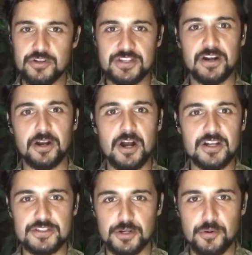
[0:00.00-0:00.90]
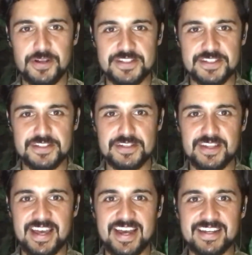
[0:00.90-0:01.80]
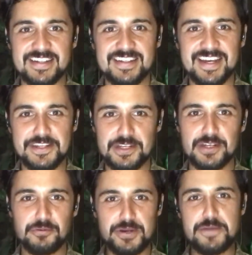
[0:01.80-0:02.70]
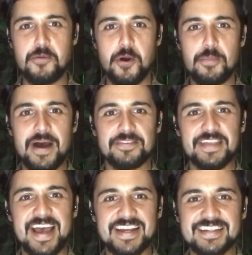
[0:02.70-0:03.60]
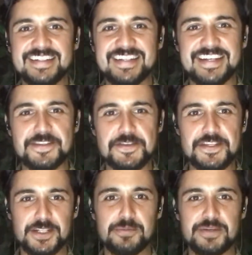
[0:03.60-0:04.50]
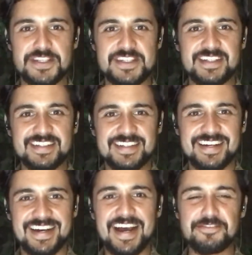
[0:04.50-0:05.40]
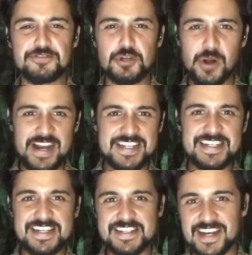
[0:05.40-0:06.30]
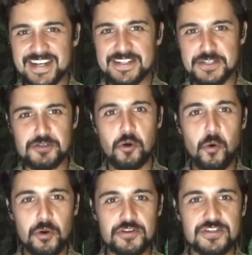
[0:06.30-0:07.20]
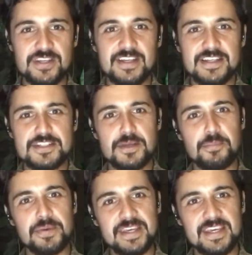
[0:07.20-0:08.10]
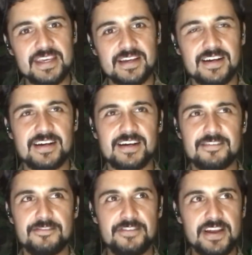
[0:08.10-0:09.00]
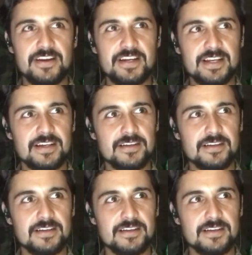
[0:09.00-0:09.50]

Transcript: there are consequences to that, and you can read more about that in the syllabus. I've tried to design this course to be very